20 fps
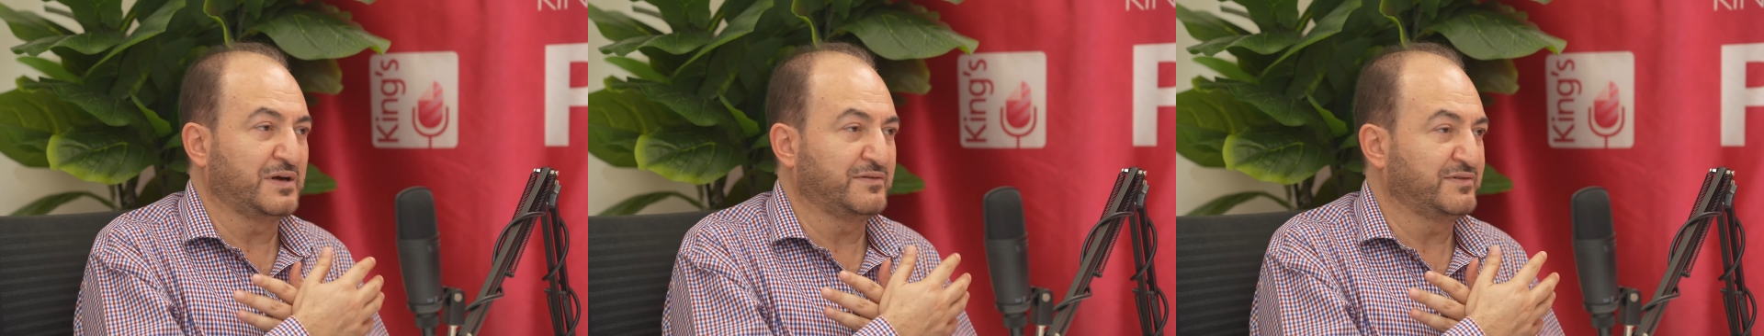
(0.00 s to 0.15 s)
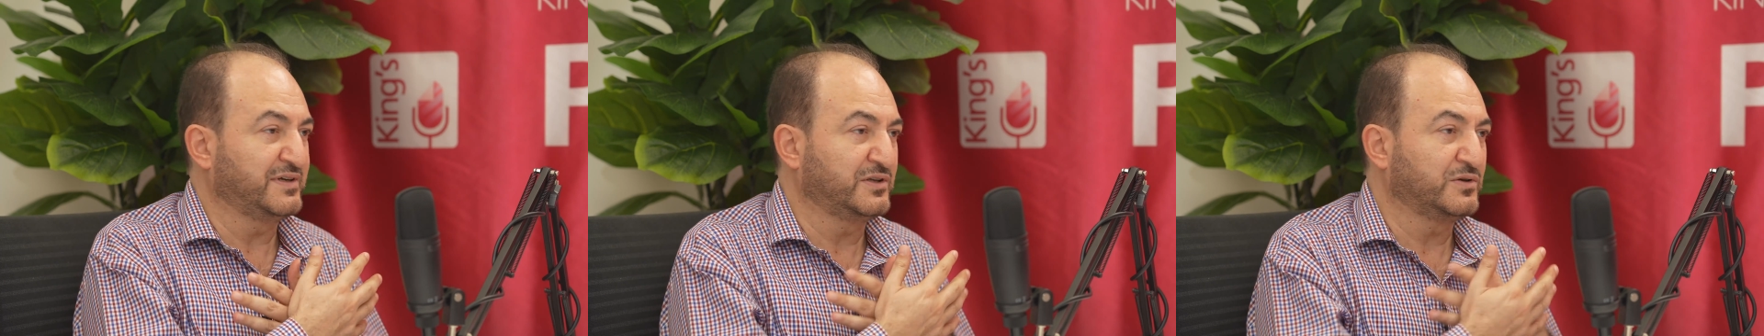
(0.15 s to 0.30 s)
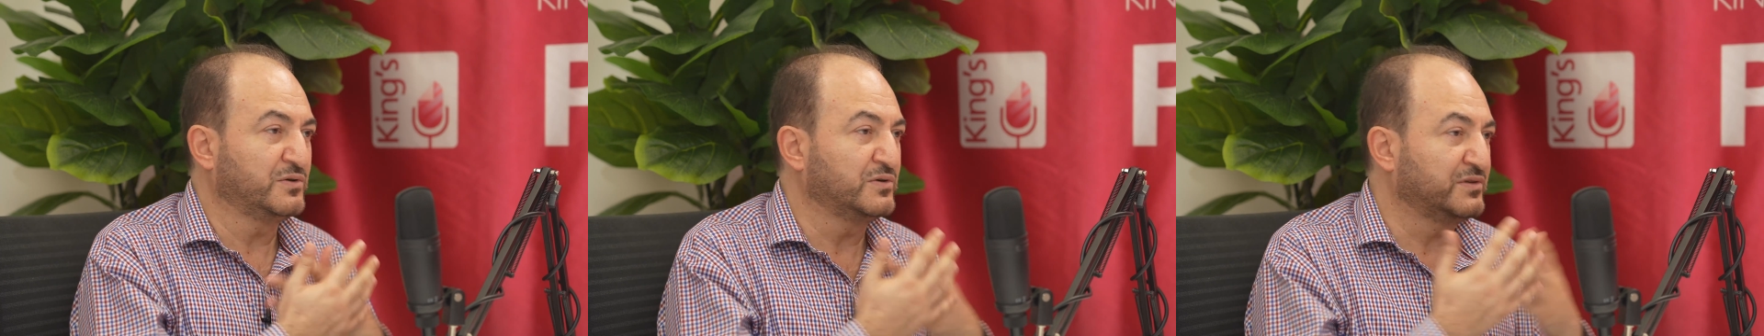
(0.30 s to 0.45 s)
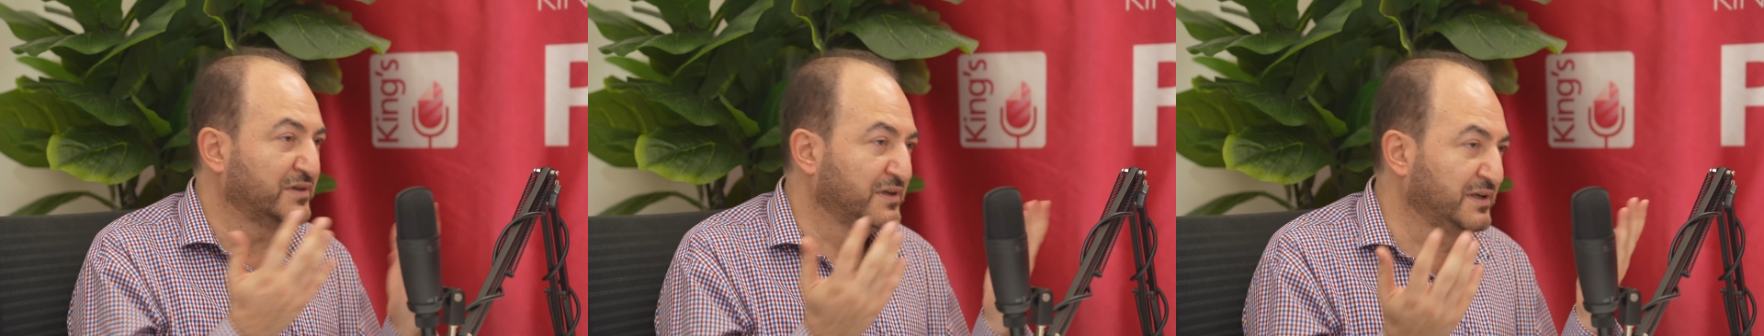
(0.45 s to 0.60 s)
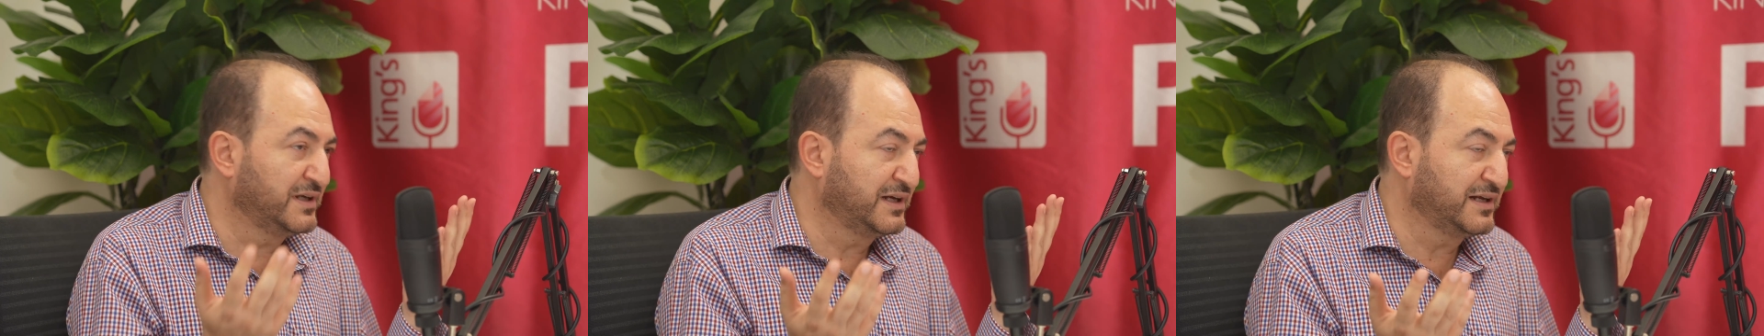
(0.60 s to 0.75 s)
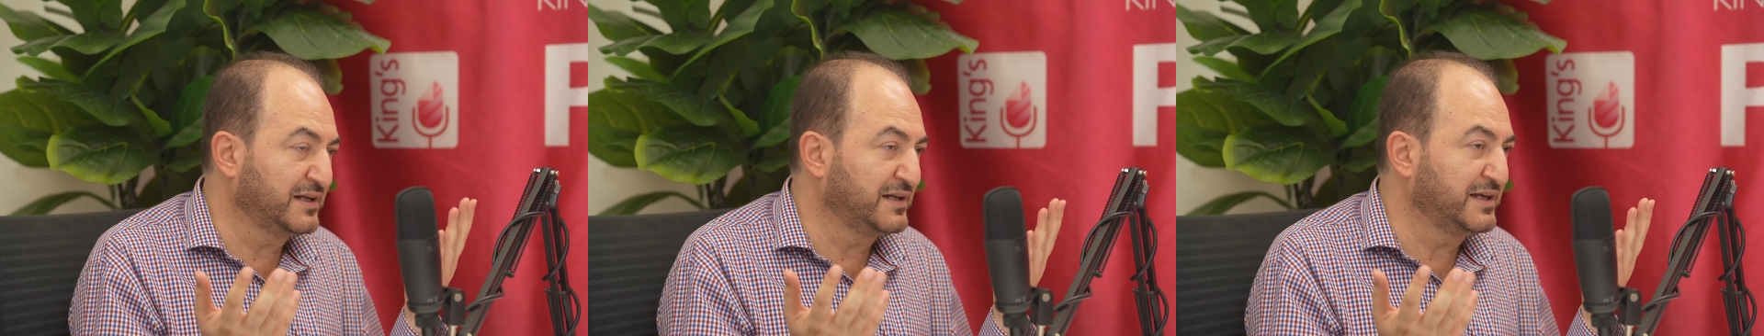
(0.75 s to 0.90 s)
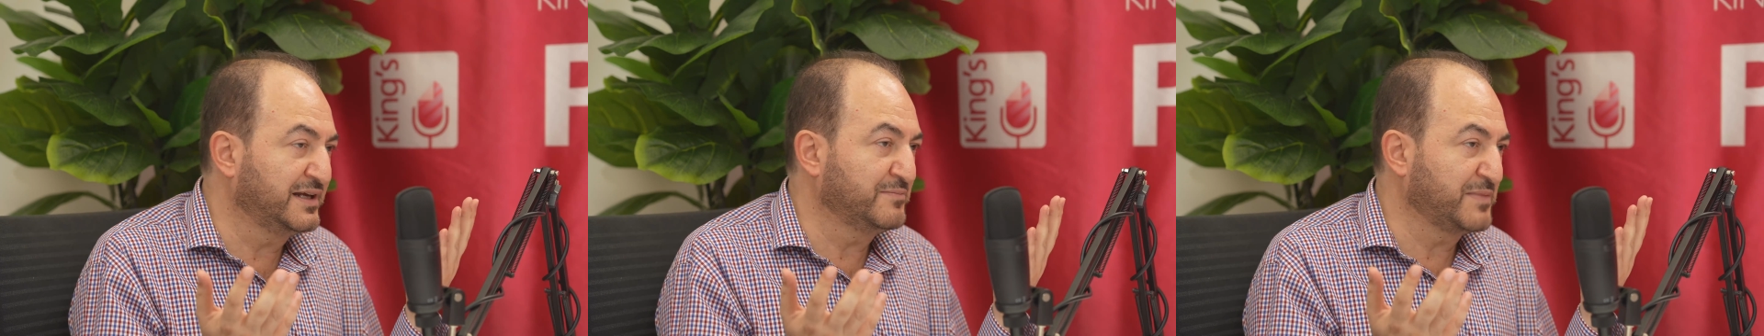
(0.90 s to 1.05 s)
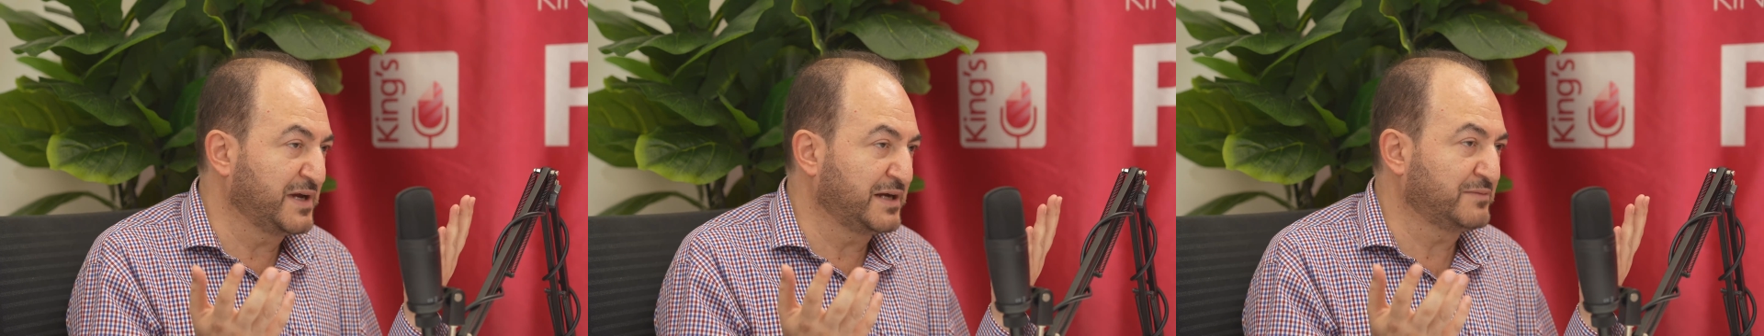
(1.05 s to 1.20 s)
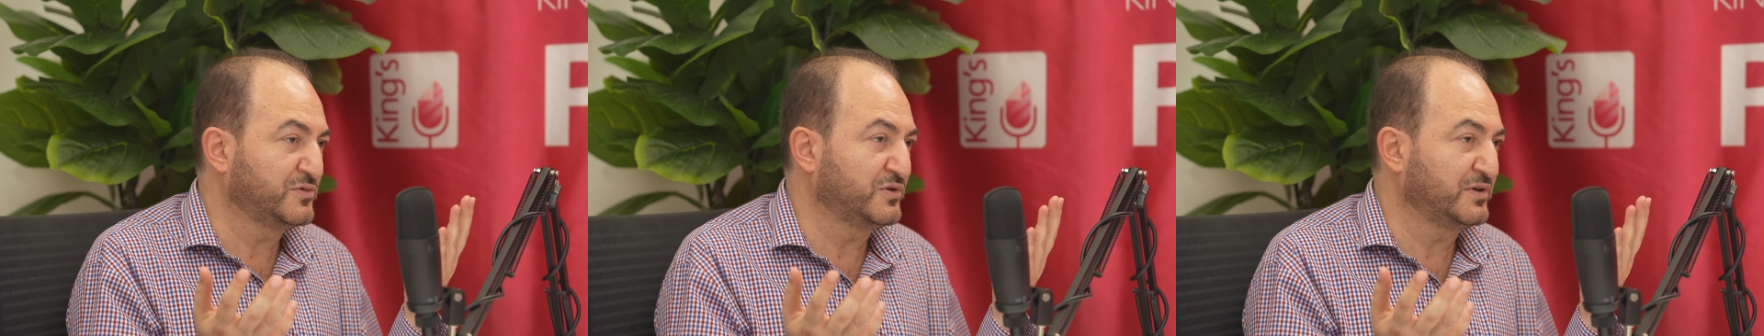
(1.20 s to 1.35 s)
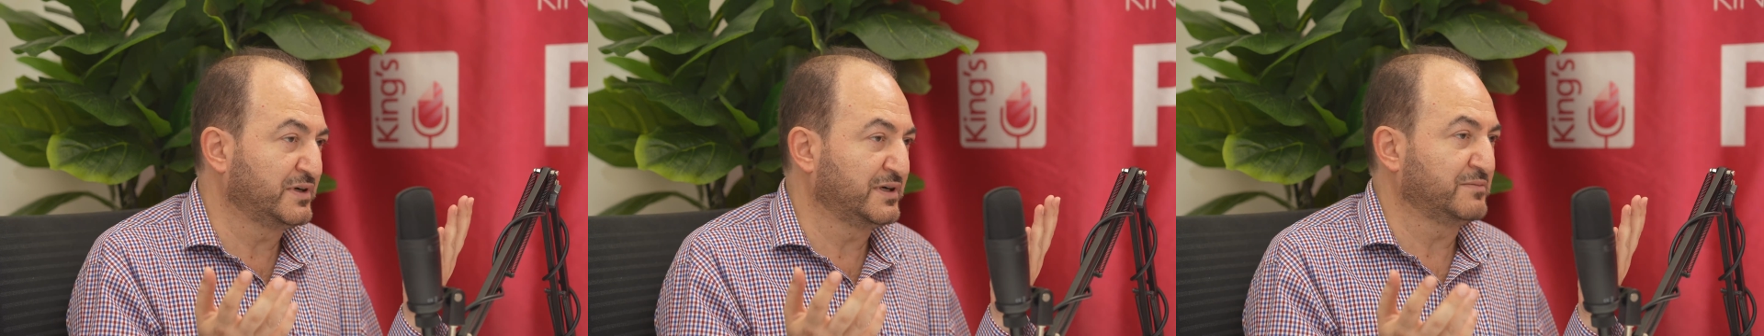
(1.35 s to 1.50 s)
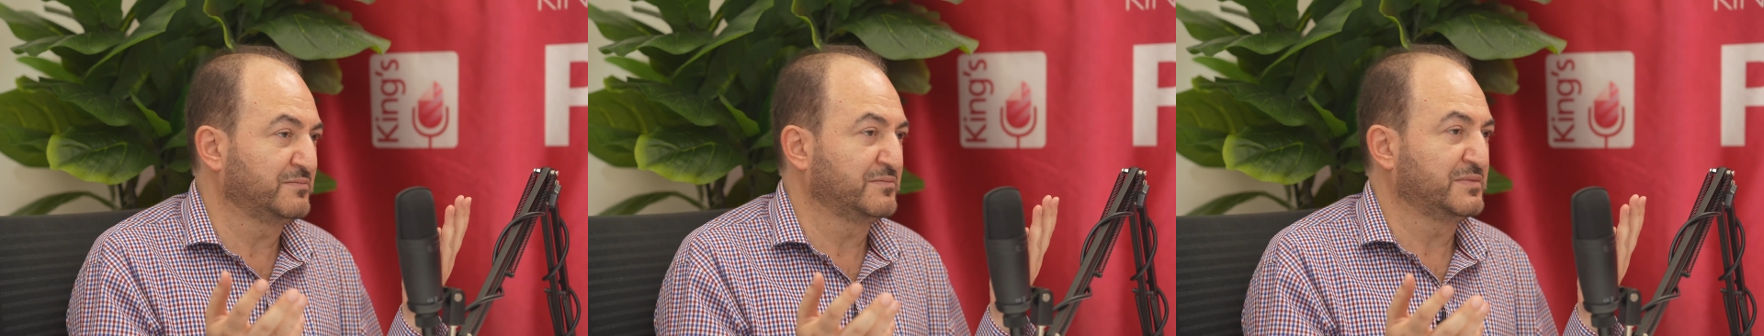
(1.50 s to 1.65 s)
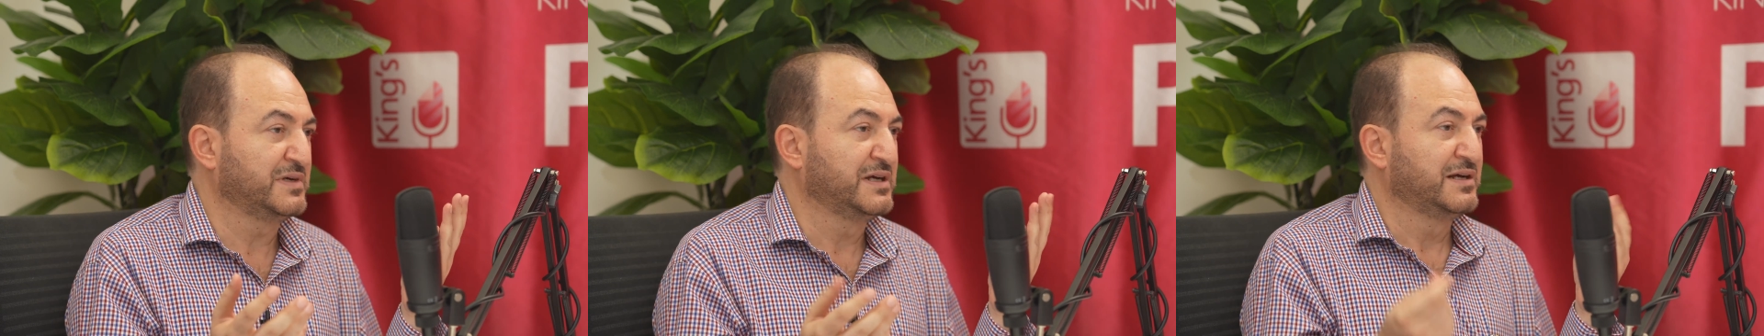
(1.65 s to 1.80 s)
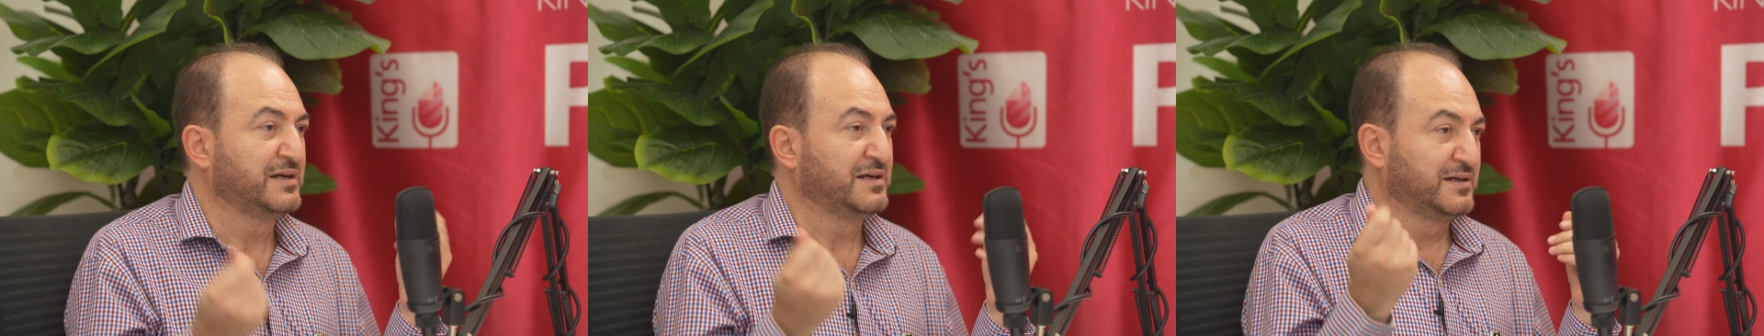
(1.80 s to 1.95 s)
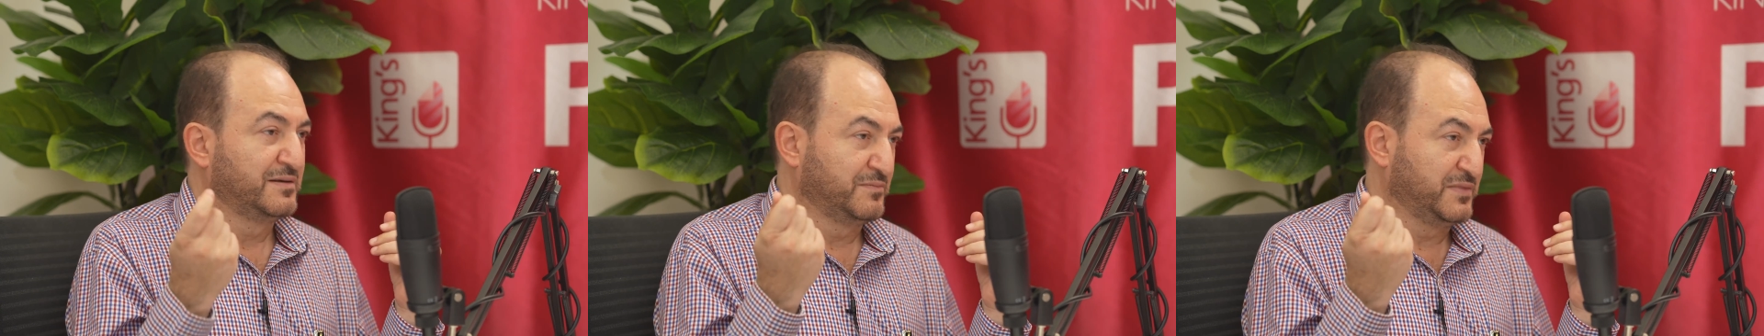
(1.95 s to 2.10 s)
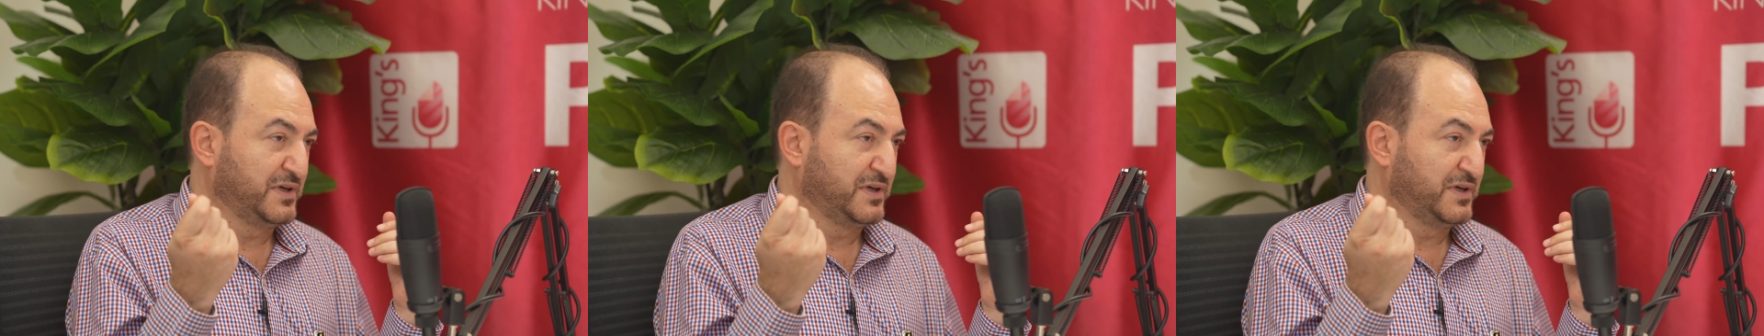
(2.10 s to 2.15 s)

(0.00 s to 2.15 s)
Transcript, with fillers: have a totally mm-hmm. clean mammogram mm-hmm.